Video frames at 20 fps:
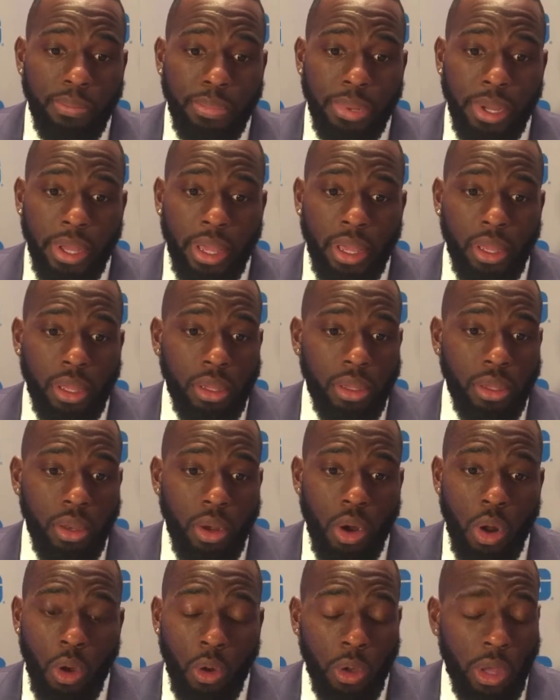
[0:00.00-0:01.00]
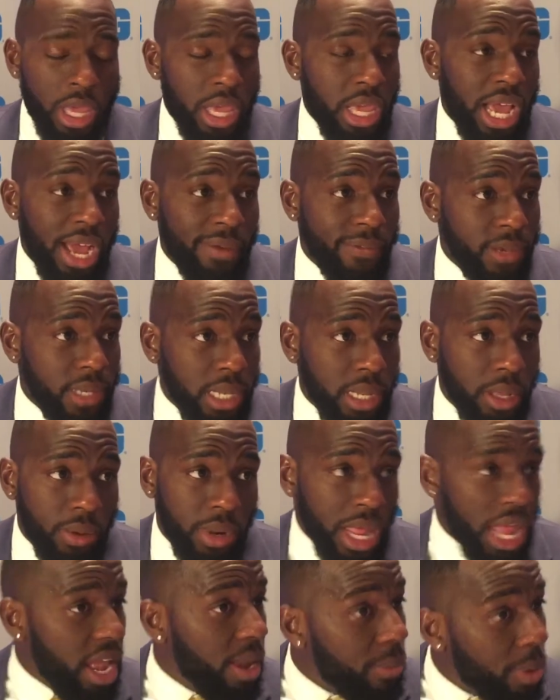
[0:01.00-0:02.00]
But he obviously
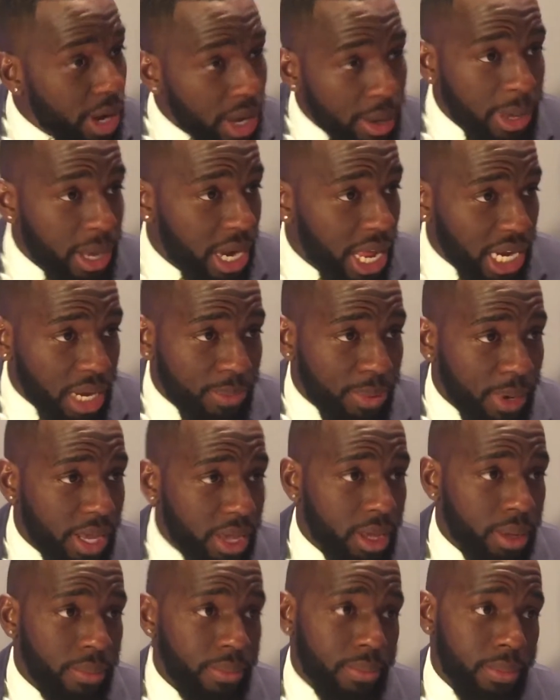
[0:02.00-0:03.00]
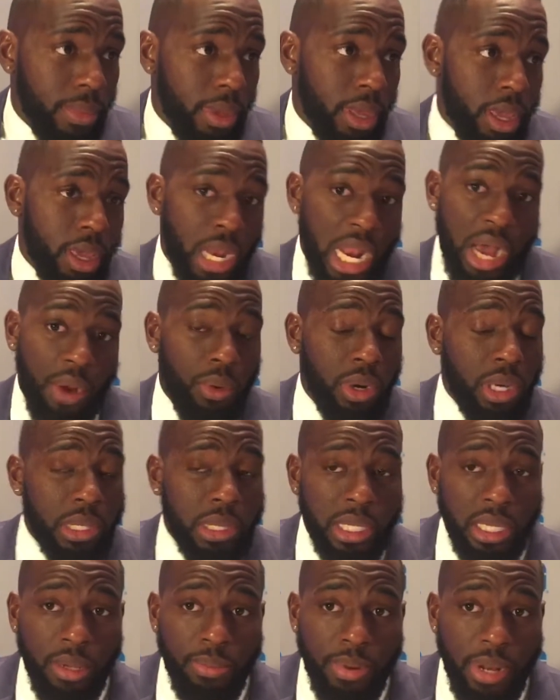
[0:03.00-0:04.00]
they ain't bring him in not to play him, and I want to
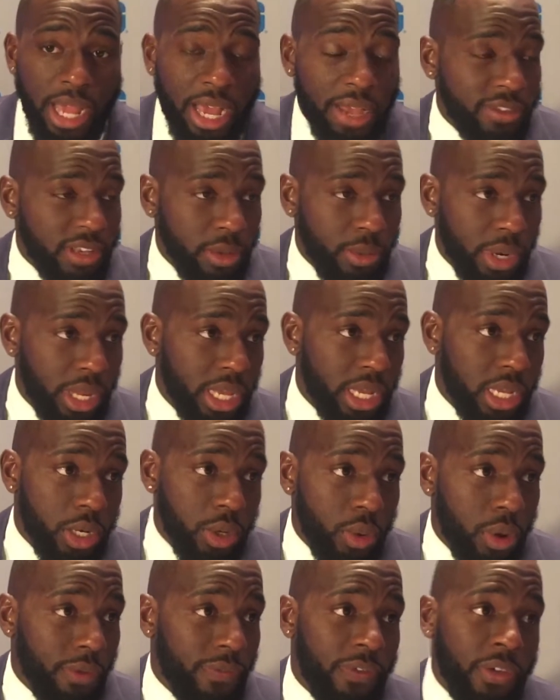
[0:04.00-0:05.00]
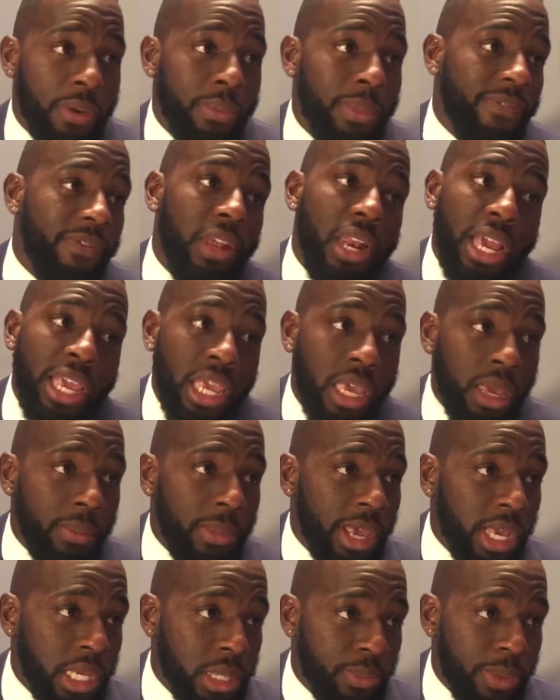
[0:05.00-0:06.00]
see him play. I've seen what he could do on film. I feel like he can
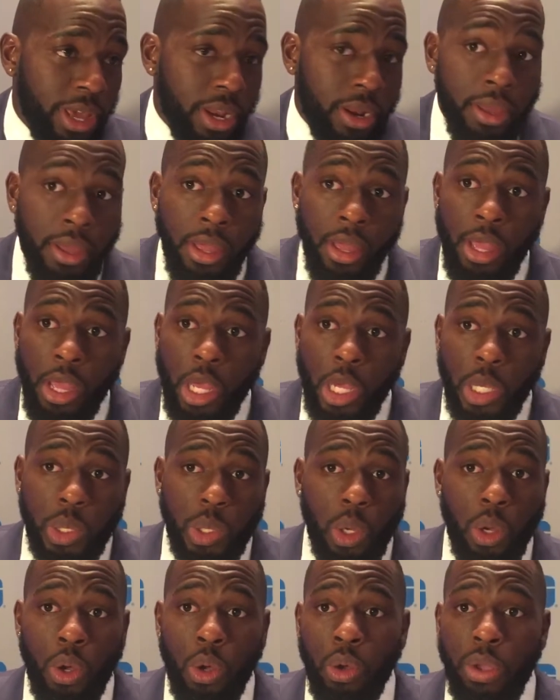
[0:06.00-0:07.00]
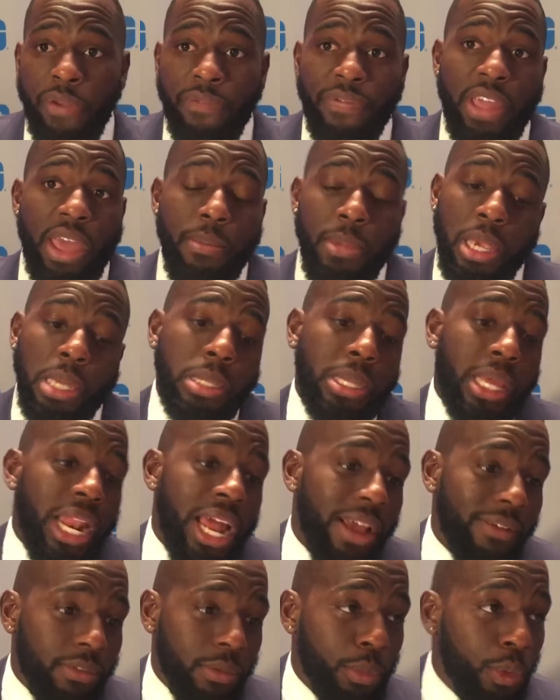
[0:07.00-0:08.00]
make us better. So if that means that I
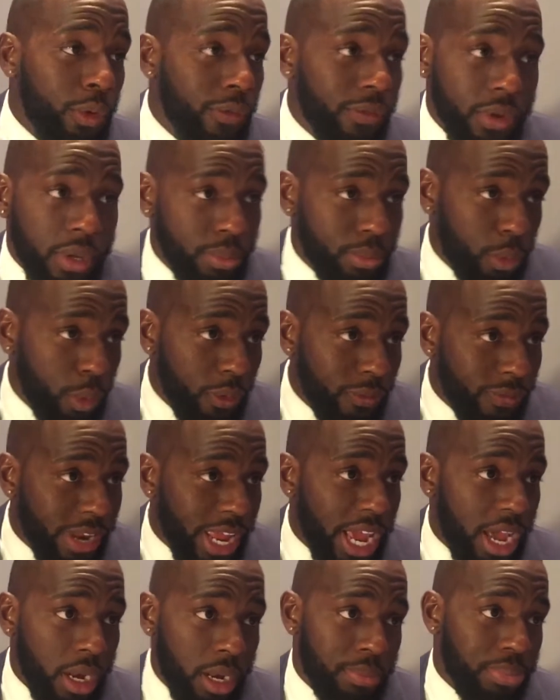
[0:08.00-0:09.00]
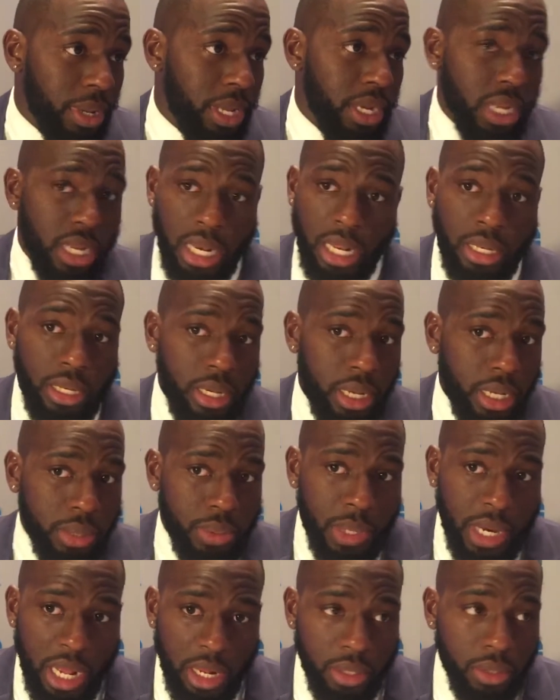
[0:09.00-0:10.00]
have to move down and play D, like that's
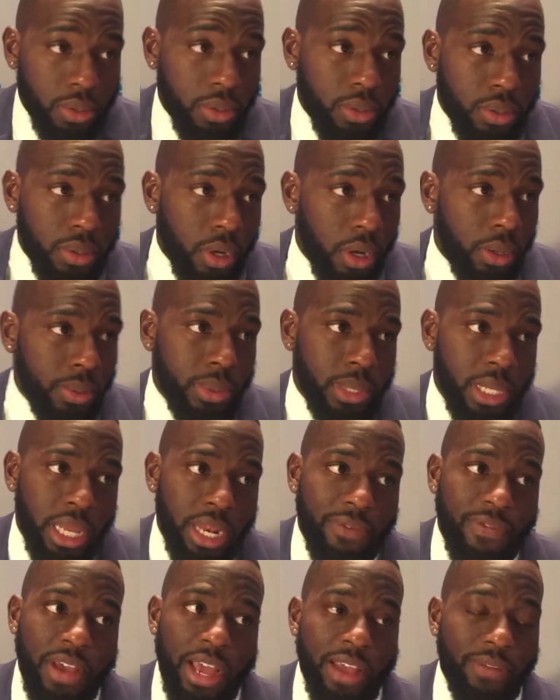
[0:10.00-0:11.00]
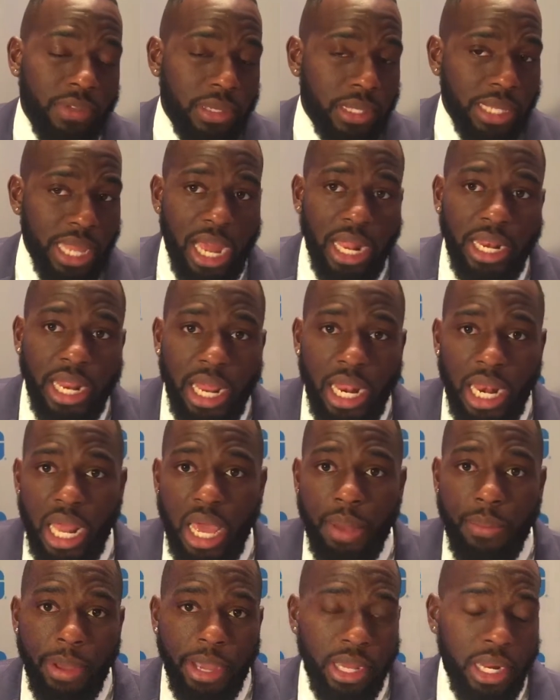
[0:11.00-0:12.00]
what I'll do. You know what I'm saying? If I have to stay out there at
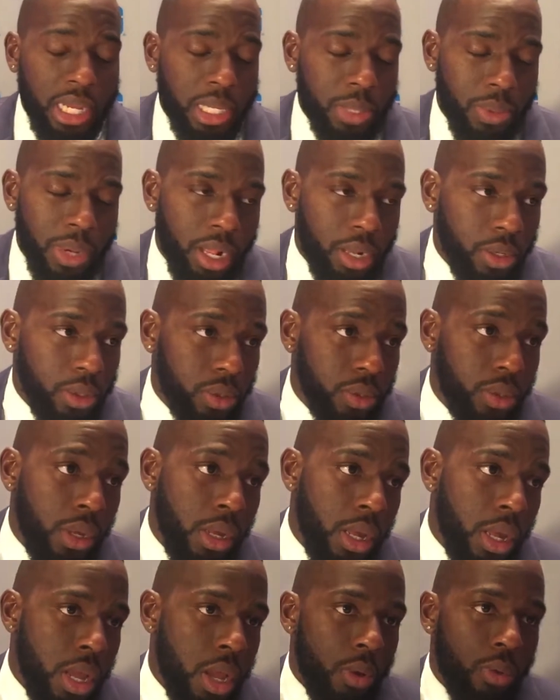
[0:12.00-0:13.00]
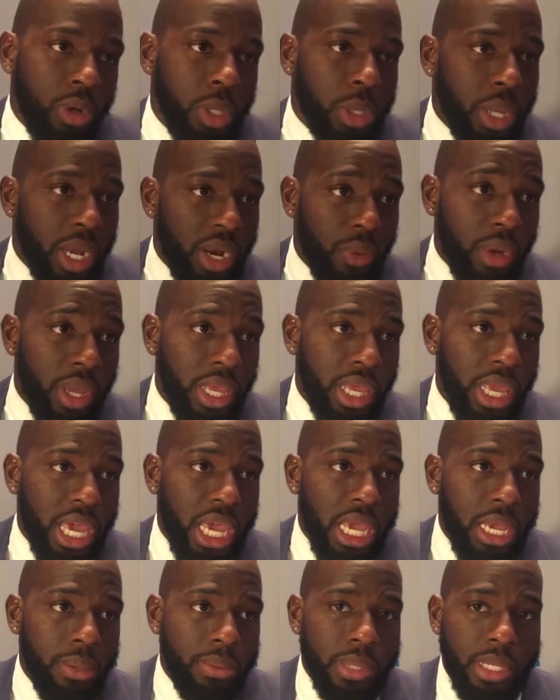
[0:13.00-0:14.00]
linebacker, that's what I'll do. We're trying to win
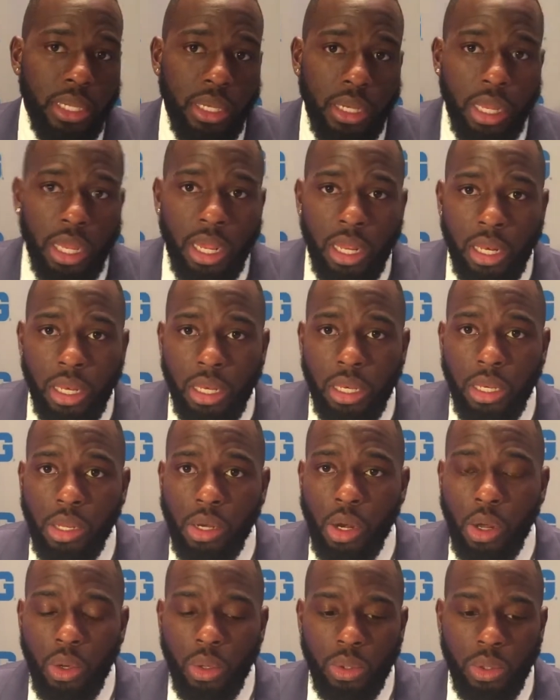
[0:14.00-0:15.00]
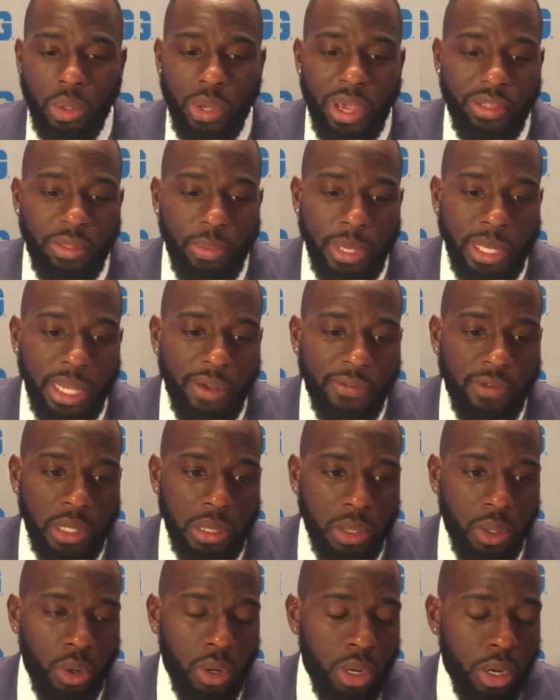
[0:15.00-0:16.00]
games, and you have to be selfless
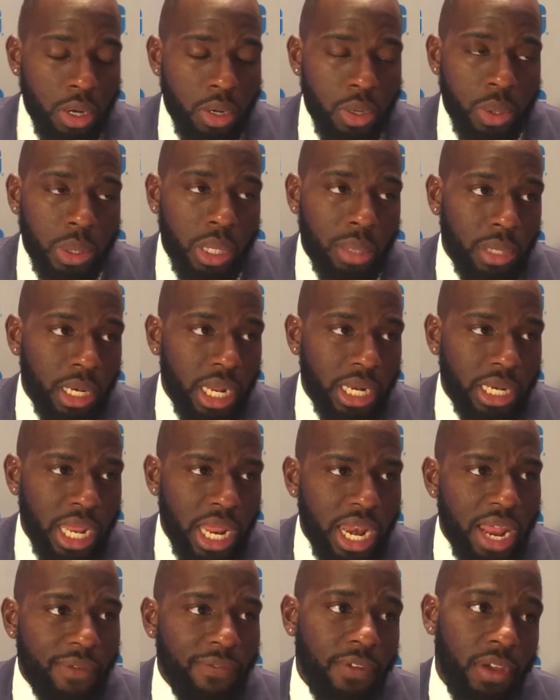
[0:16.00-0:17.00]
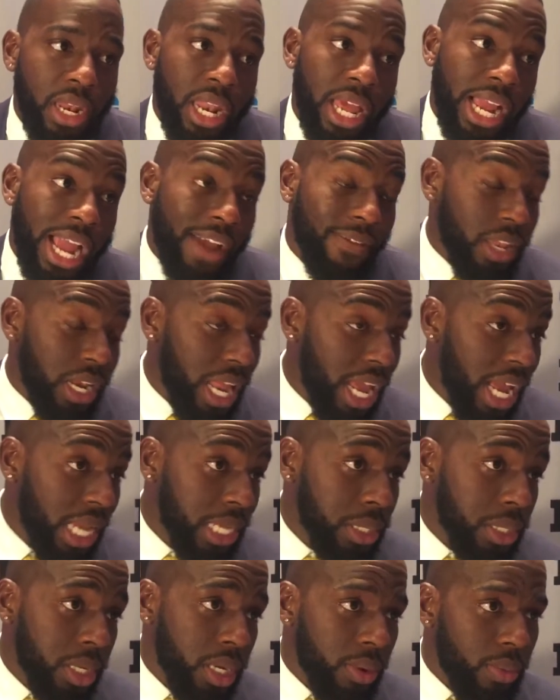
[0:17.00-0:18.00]
in order to do something like that. And I feel like after
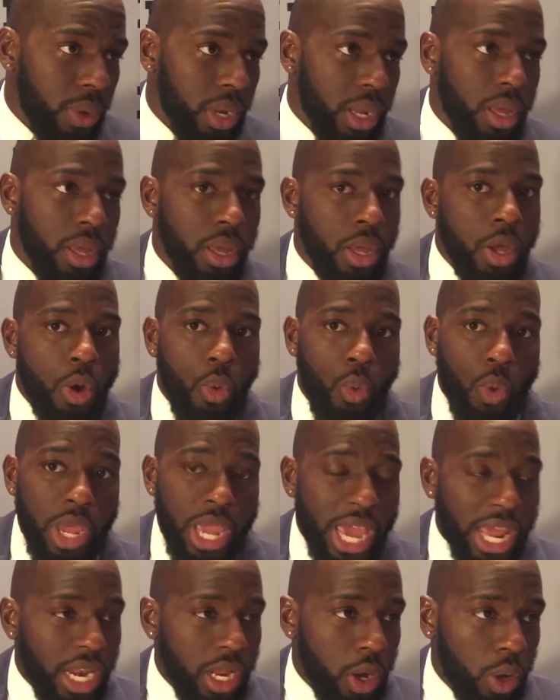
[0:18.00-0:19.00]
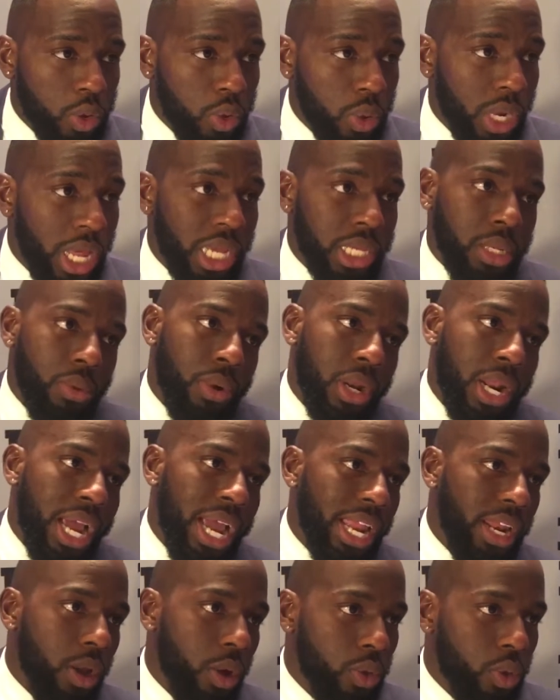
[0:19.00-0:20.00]
last year and what we had to go through last year and what I
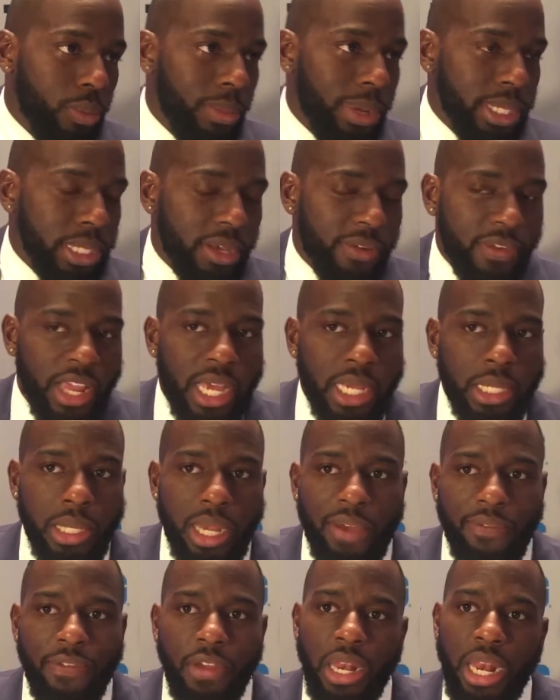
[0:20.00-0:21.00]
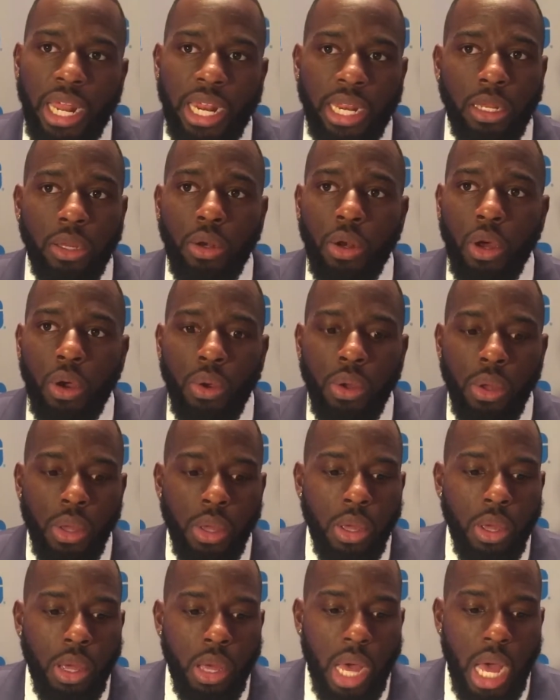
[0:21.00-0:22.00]
had to go through myself last year, I feel like
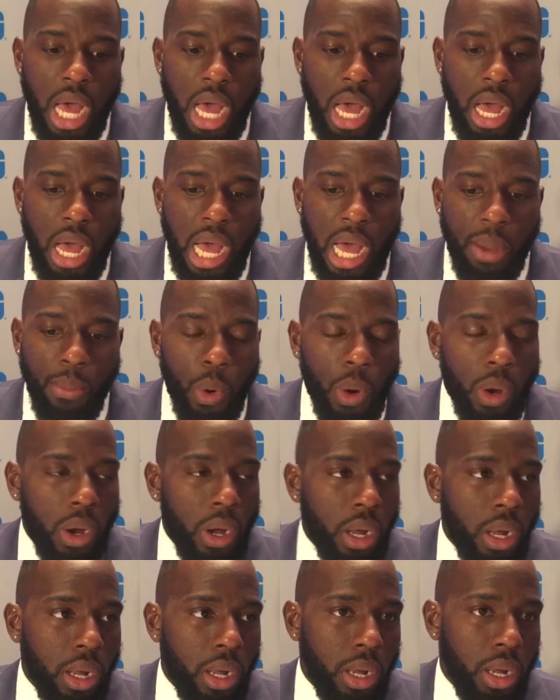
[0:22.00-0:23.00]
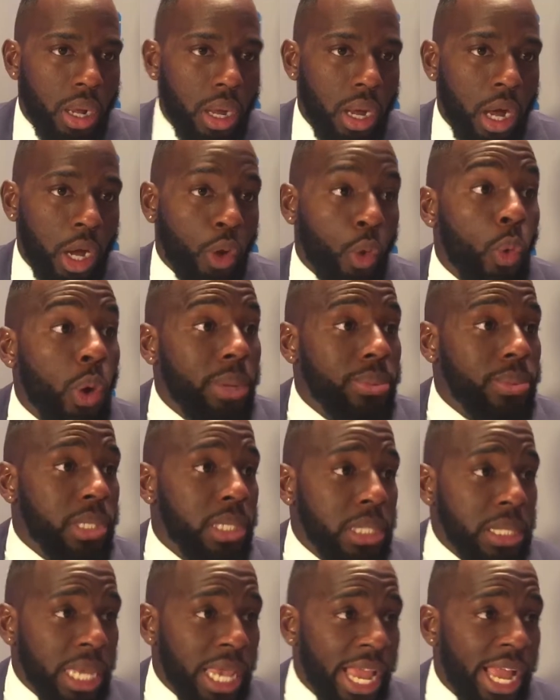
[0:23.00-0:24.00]
I'm more
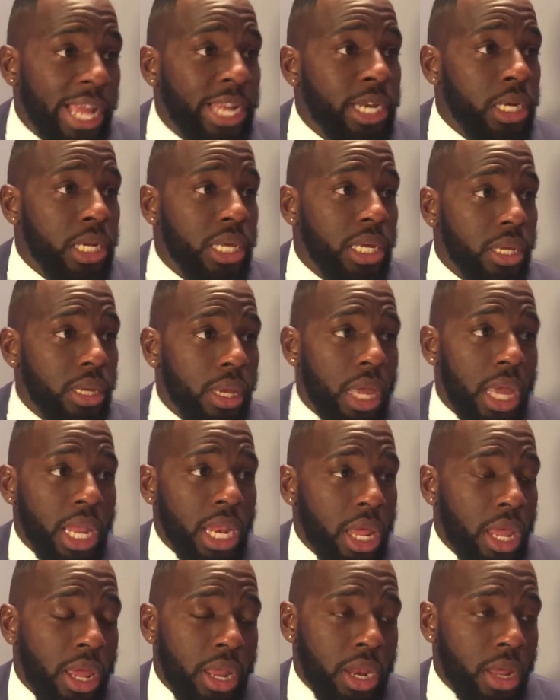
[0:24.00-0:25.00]
equipped to handle it, and